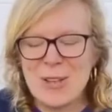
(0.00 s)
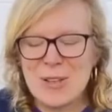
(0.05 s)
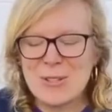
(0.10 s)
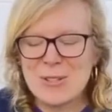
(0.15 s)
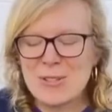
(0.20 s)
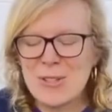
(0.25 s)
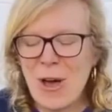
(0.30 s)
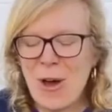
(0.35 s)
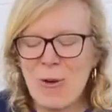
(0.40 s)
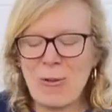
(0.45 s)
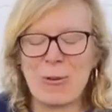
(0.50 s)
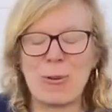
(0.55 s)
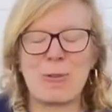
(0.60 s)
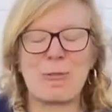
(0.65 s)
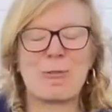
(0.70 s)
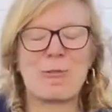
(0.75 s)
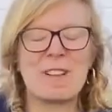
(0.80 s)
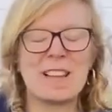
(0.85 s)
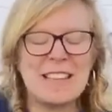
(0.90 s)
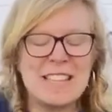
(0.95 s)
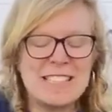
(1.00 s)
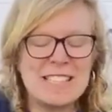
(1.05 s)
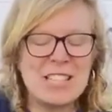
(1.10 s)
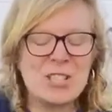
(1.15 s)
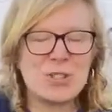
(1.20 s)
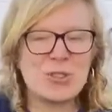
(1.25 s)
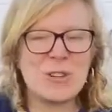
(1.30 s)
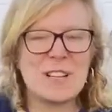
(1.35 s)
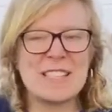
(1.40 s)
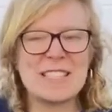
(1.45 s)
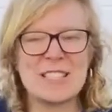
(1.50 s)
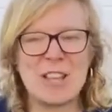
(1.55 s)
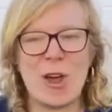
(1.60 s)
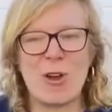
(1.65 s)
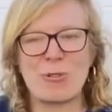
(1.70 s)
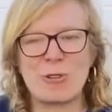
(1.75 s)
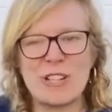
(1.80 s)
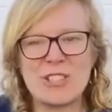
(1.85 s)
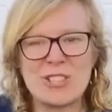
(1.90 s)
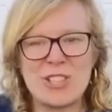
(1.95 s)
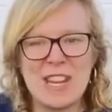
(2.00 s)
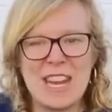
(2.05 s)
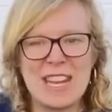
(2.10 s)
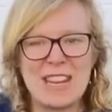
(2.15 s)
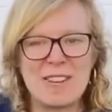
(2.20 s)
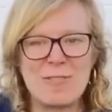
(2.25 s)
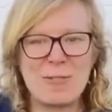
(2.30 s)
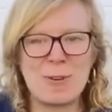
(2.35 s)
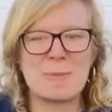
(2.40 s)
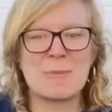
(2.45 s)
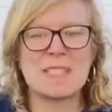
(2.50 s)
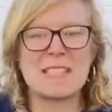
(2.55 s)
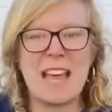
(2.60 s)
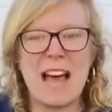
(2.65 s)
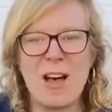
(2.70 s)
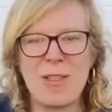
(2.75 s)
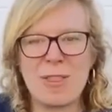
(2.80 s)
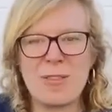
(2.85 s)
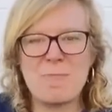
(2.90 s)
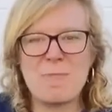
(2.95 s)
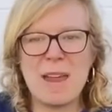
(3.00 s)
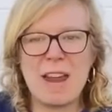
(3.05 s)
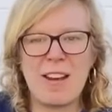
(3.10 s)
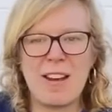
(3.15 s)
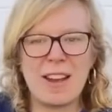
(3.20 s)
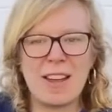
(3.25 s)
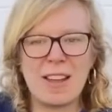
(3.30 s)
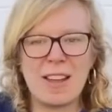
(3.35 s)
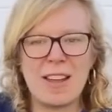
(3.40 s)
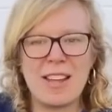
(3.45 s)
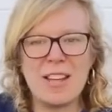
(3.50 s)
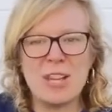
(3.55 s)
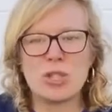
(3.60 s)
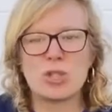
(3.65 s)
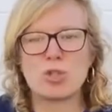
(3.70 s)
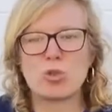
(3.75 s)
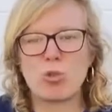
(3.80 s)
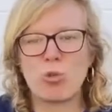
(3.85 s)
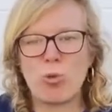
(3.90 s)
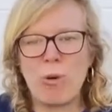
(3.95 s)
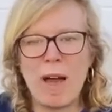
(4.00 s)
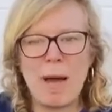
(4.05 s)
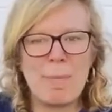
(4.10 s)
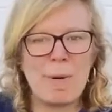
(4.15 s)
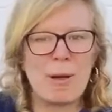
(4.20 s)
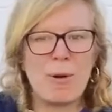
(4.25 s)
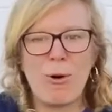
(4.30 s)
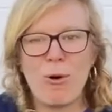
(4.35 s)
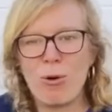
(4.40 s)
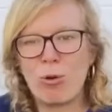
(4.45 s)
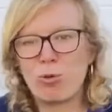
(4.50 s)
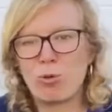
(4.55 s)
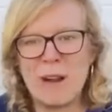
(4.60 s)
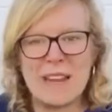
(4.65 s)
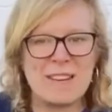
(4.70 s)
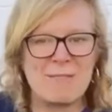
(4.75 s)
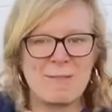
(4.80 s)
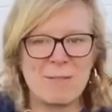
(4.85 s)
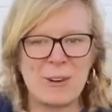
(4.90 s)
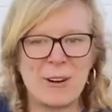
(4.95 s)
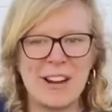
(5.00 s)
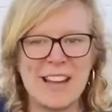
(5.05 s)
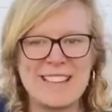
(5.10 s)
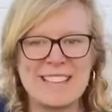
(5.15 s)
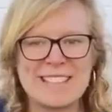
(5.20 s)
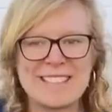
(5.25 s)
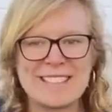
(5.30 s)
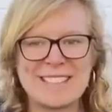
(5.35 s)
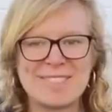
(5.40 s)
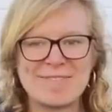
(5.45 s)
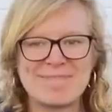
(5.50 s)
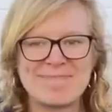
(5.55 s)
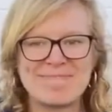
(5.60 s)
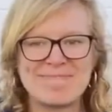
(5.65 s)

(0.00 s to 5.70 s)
So, philodendrons originated from South America, tropical rainforests.